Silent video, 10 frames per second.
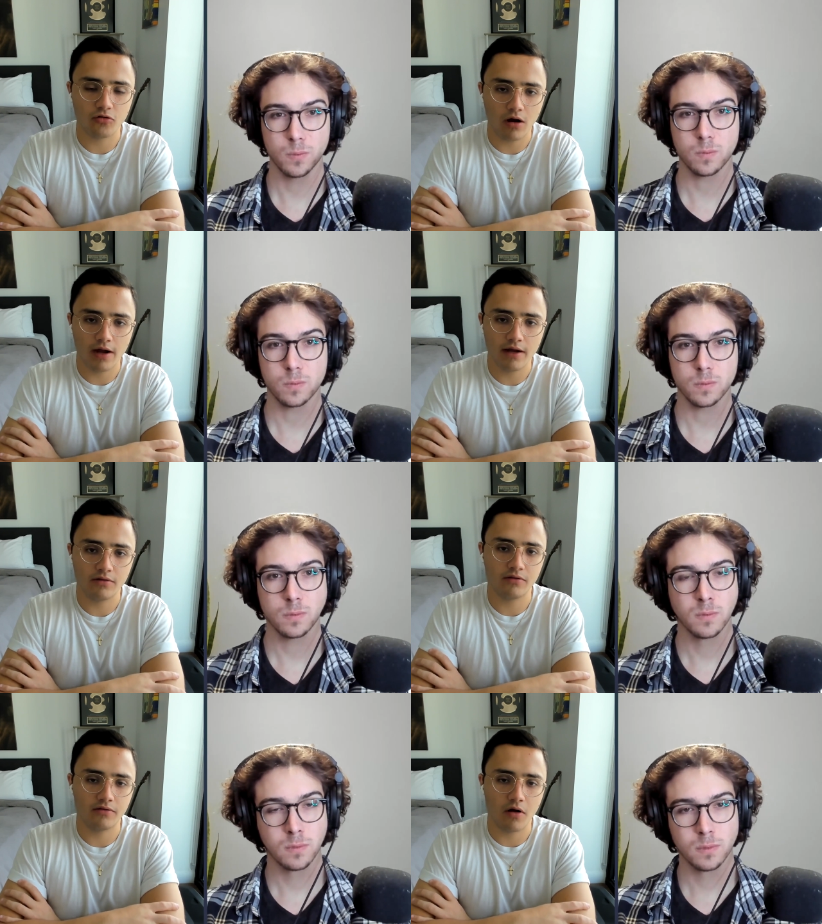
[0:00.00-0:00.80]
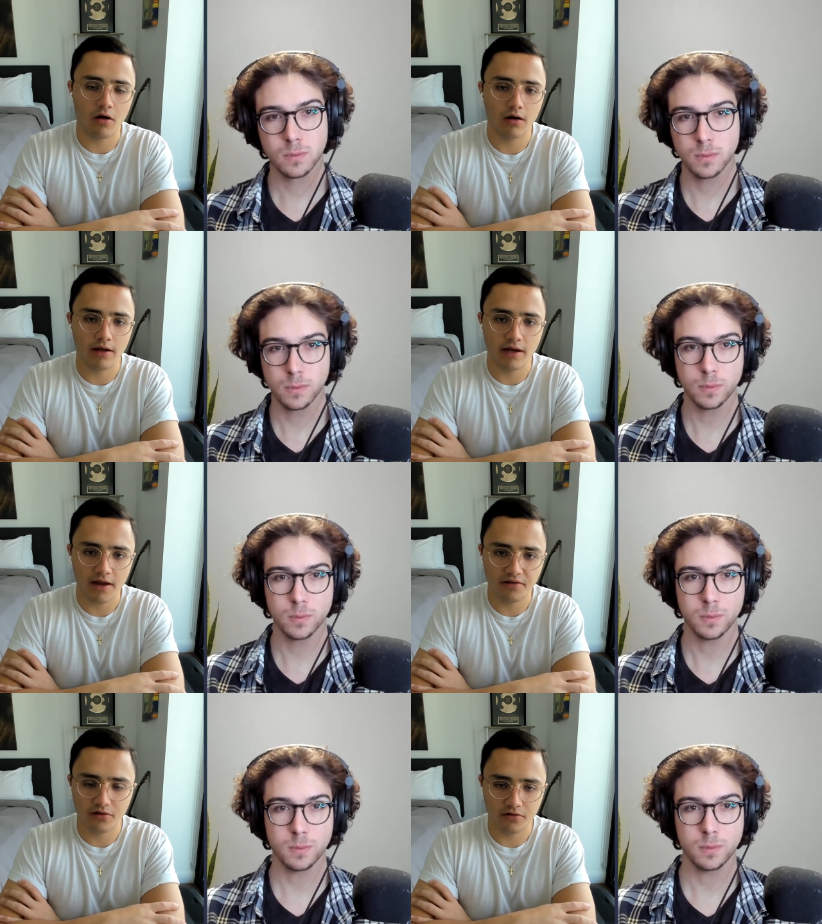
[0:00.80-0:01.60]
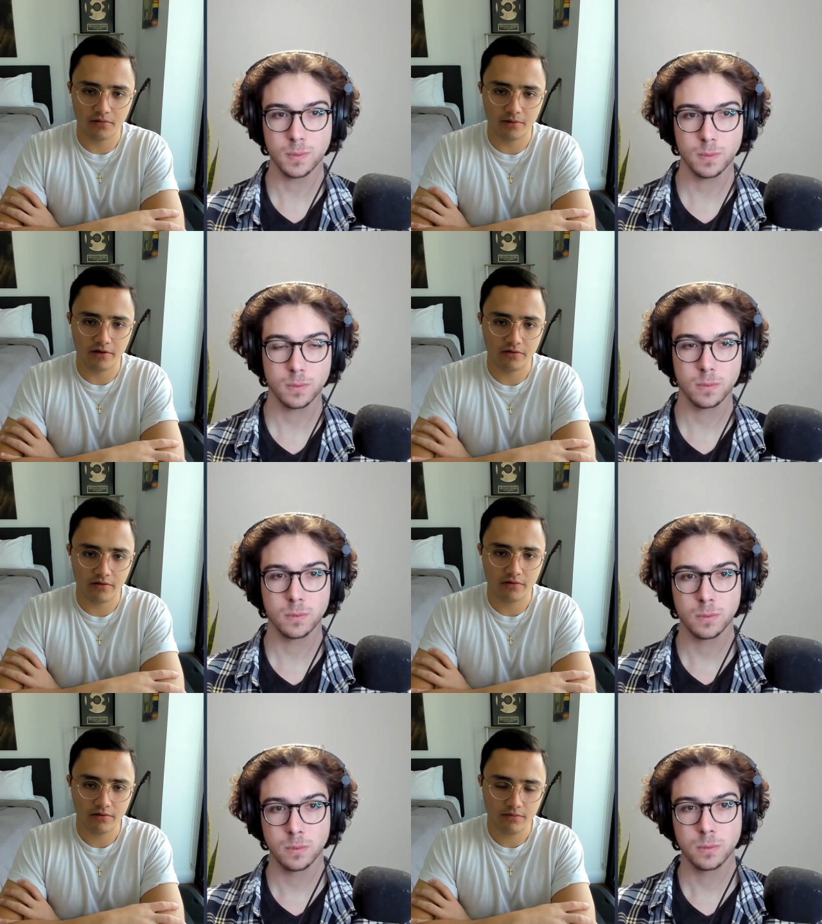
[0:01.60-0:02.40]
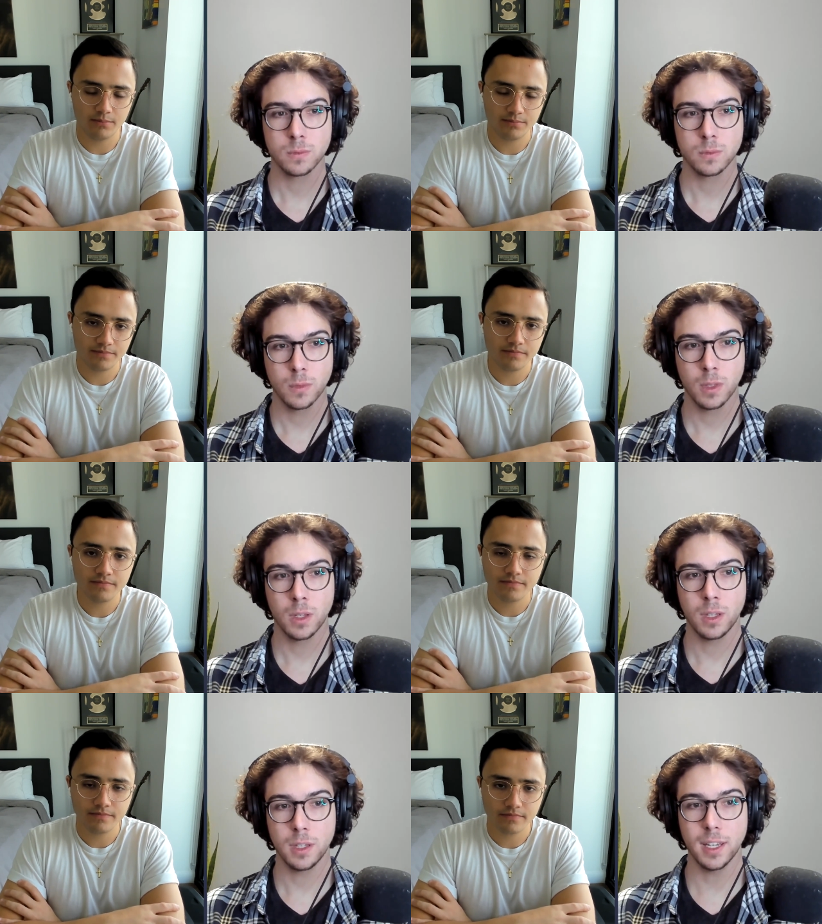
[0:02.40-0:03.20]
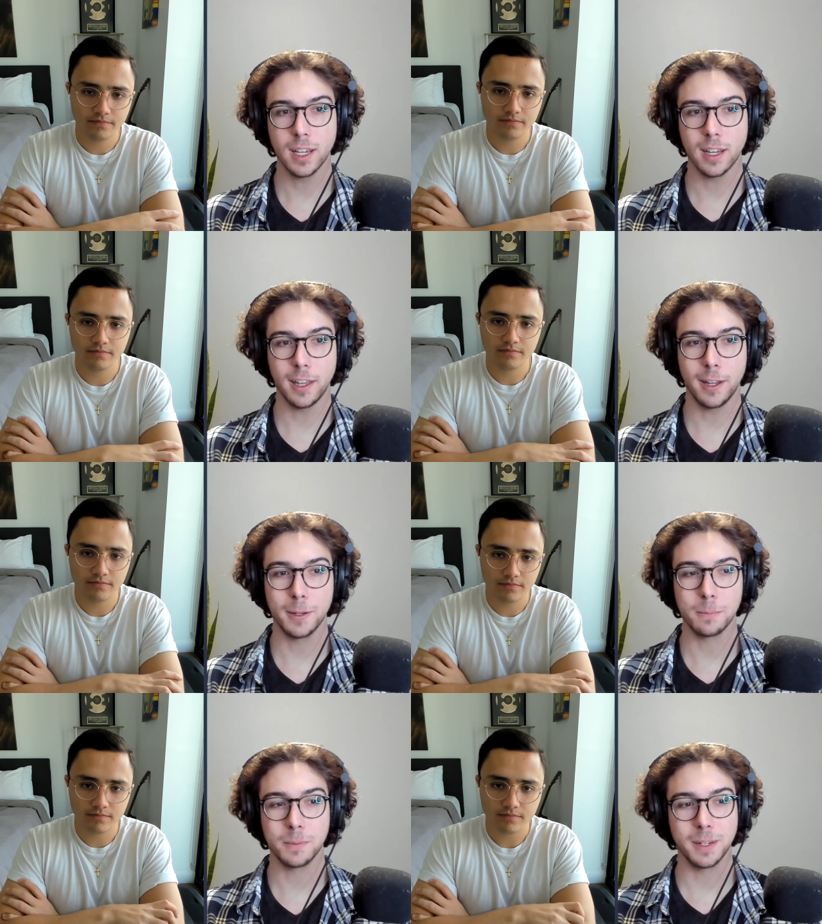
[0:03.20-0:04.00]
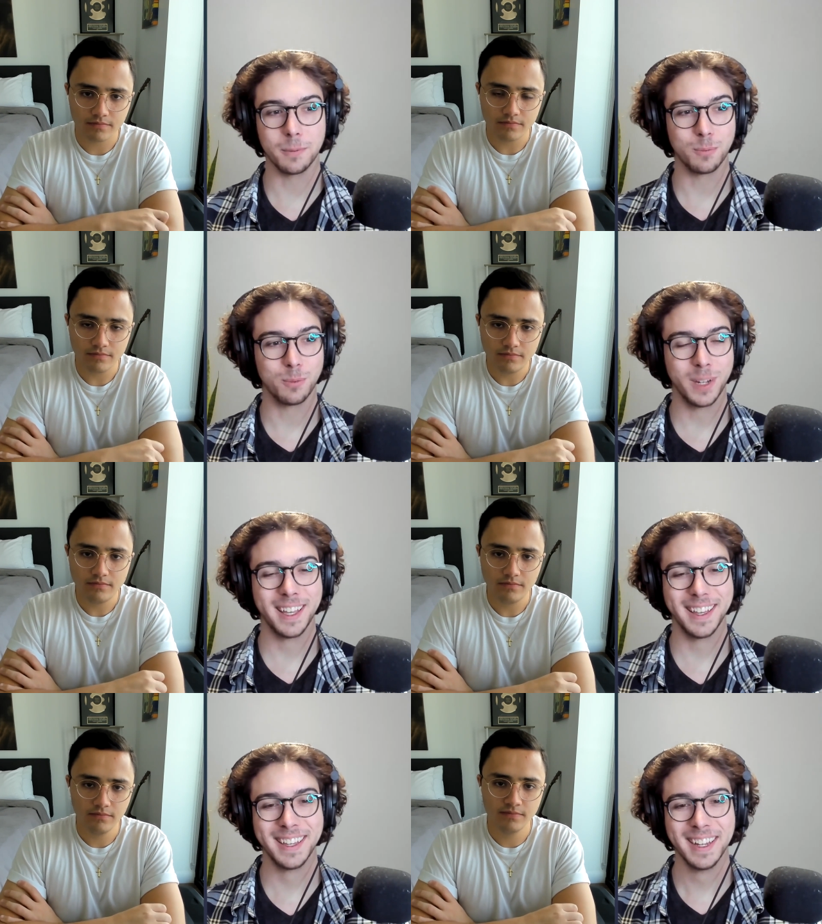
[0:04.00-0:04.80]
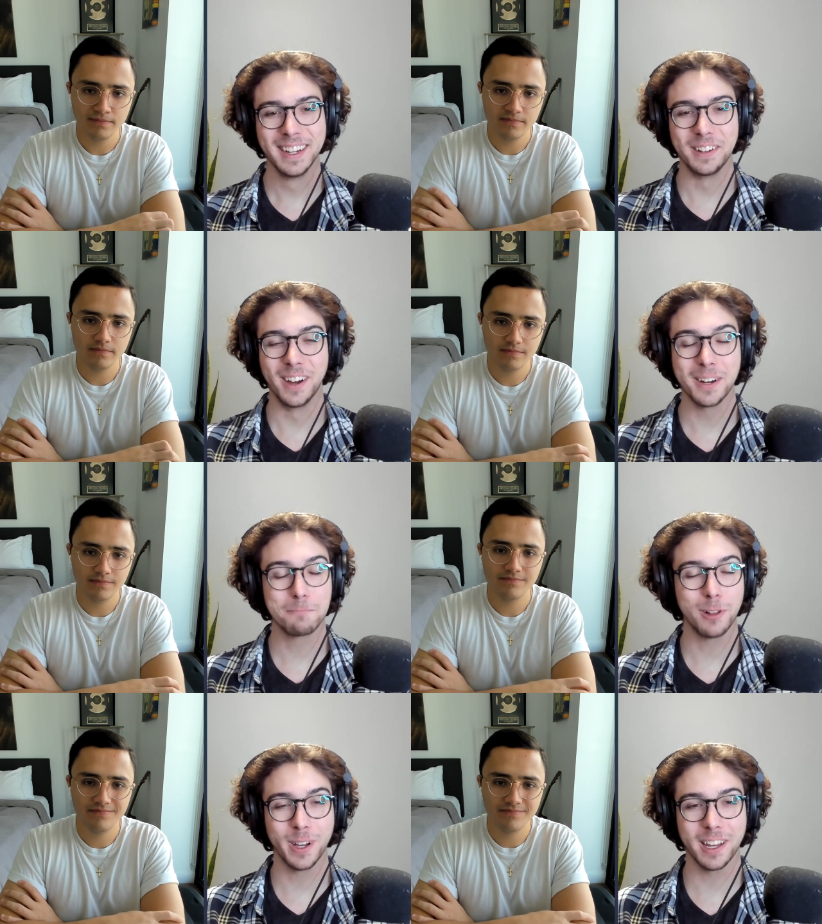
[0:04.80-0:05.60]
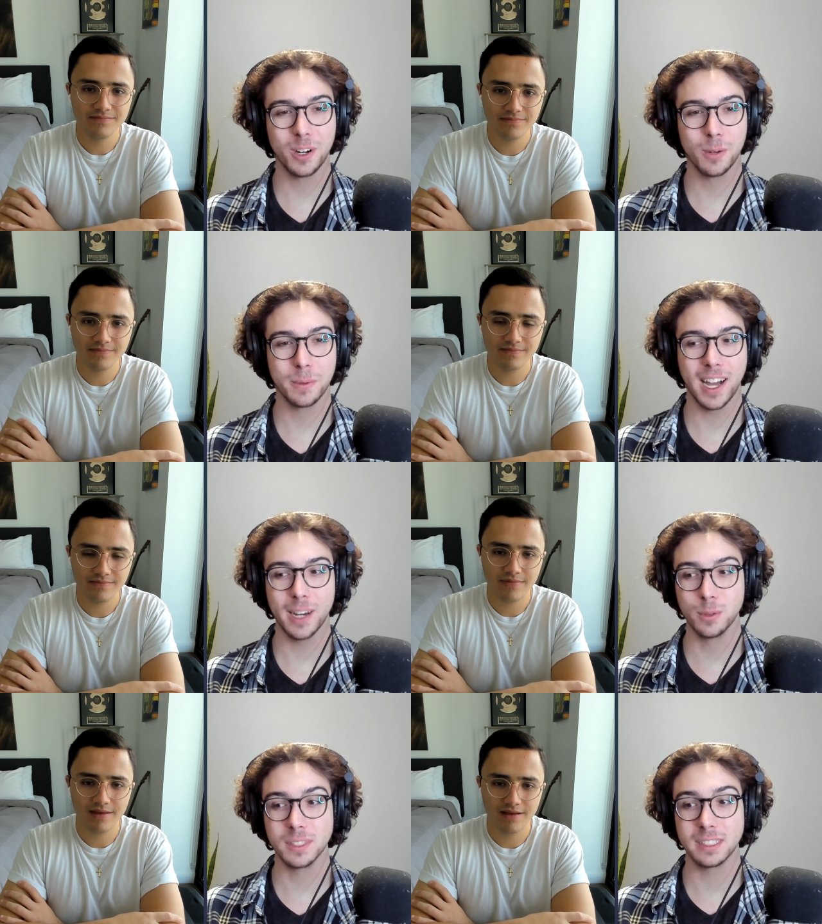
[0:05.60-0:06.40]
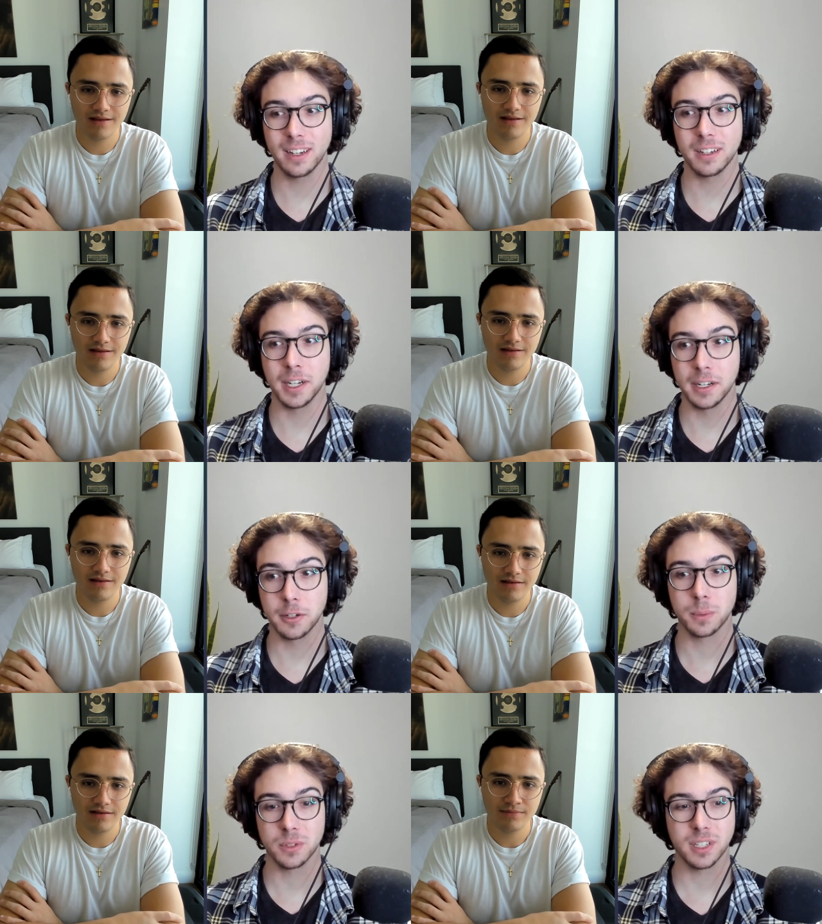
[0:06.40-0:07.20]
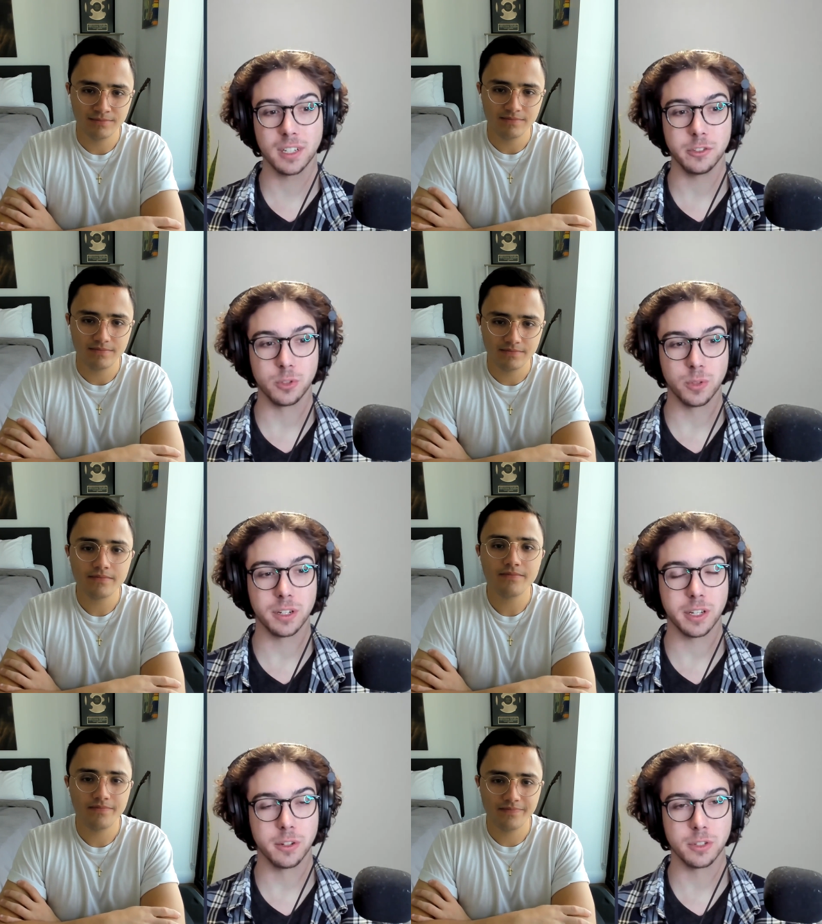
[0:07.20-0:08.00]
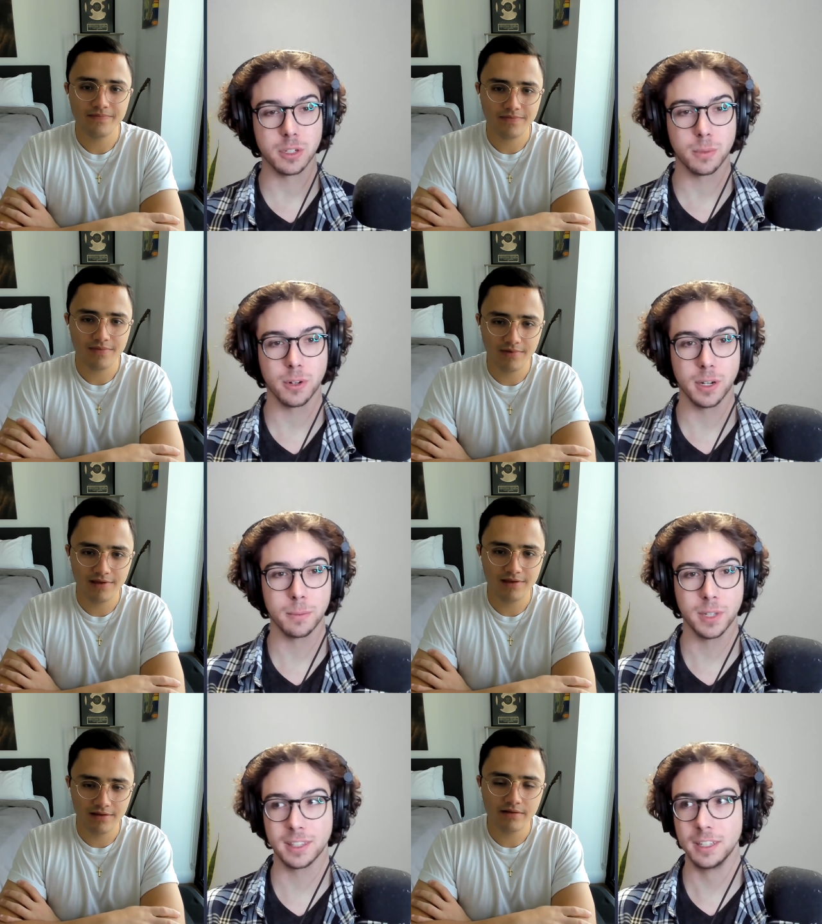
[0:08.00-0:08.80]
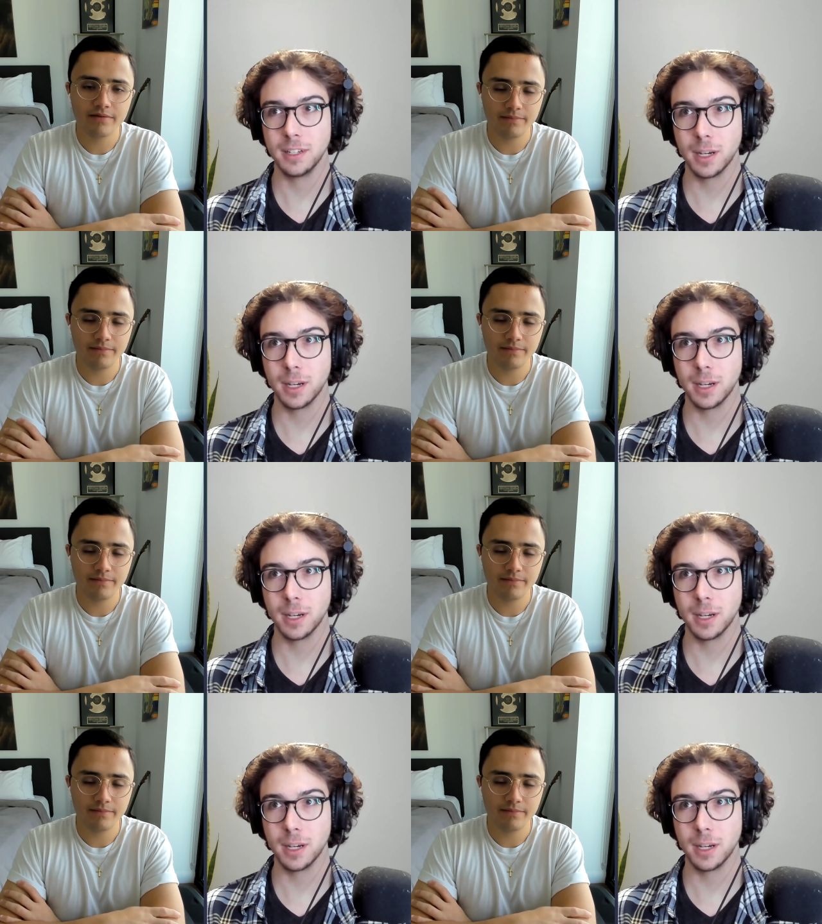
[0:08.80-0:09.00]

Speaker 1: trying to start an agency business?
Speaker 2: Yeah. Um, and not a plug at all, but I would say a hundred percent join a coaching program. Like the